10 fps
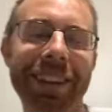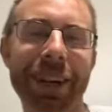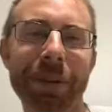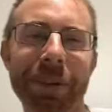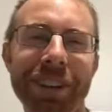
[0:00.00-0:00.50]

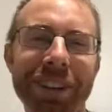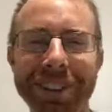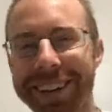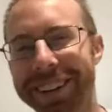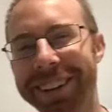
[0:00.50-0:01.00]
Terrible
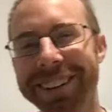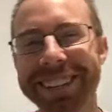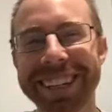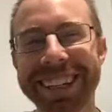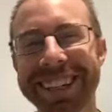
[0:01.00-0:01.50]
Thursday though.
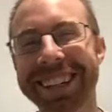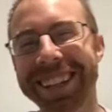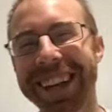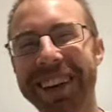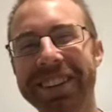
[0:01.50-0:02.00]

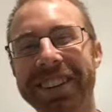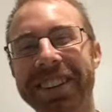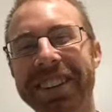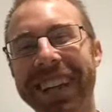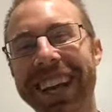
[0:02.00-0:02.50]
I was
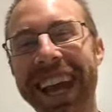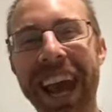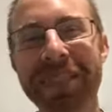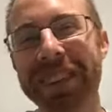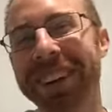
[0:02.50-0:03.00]
going to be like
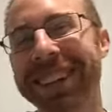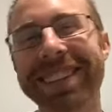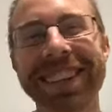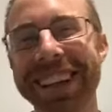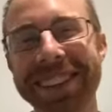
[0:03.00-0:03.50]
Happy
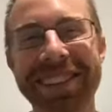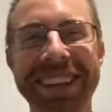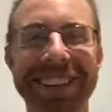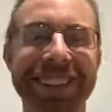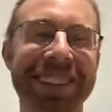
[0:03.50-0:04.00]
Wednesday,
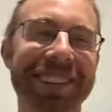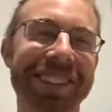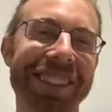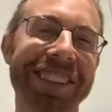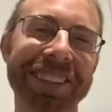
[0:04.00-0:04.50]
but it's
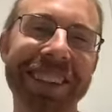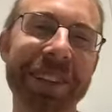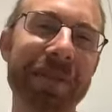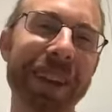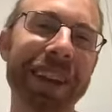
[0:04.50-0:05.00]
Terrible
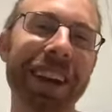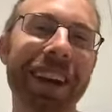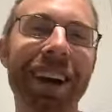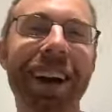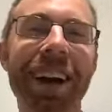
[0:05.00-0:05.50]
Thursday.
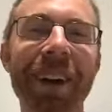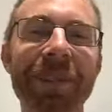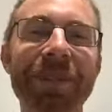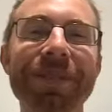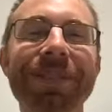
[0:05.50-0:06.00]

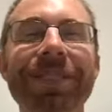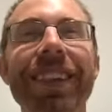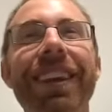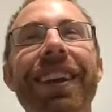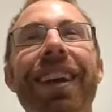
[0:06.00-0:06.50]

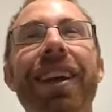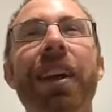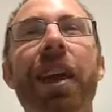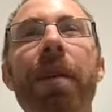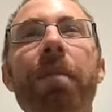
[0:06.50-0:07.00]

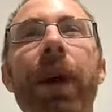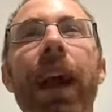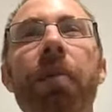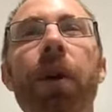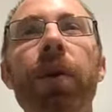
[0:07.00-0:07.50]
But
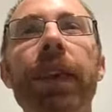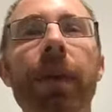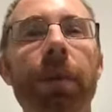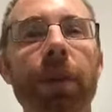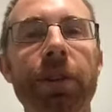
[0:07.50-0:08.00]
I wrote
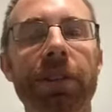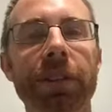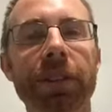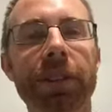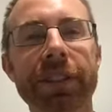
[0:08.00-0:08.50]
that
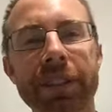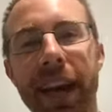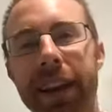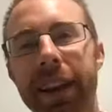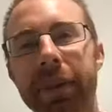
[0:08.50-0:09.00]
post just
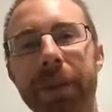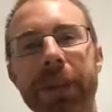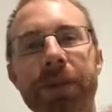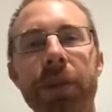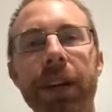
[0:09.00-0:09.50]
kind of like my
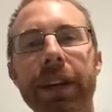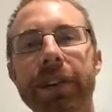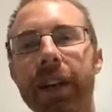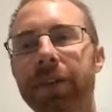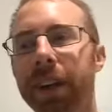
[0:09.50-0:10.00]
story,
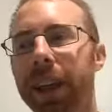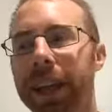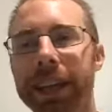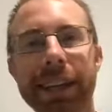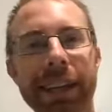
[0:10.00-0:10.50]
because I felt
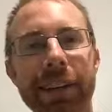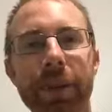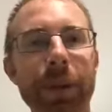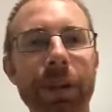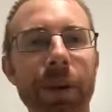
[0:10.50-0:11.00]
like it needed to
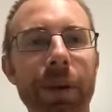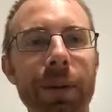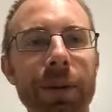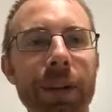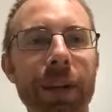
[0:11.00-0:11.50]
be
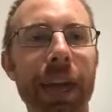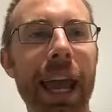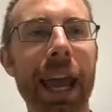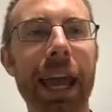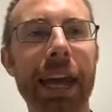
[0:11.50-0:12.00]
told.
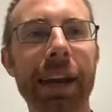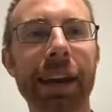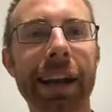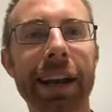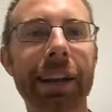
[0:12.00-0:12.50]

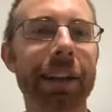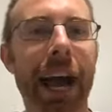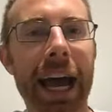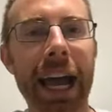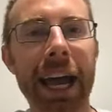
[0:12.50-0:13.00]
And
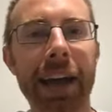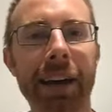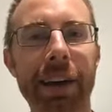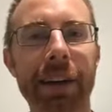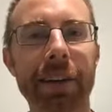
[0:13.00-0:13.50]
I had
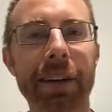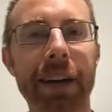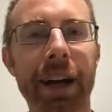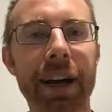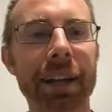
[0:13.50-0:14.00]
a
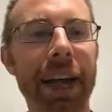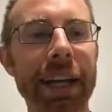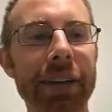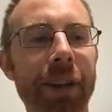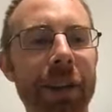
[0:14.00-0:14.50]

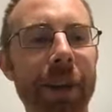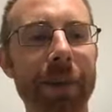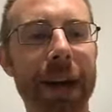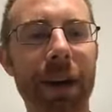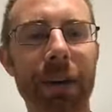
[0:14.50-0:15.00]
client talking
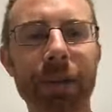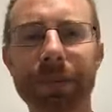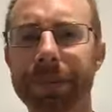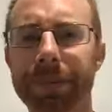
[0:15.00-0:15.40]
about,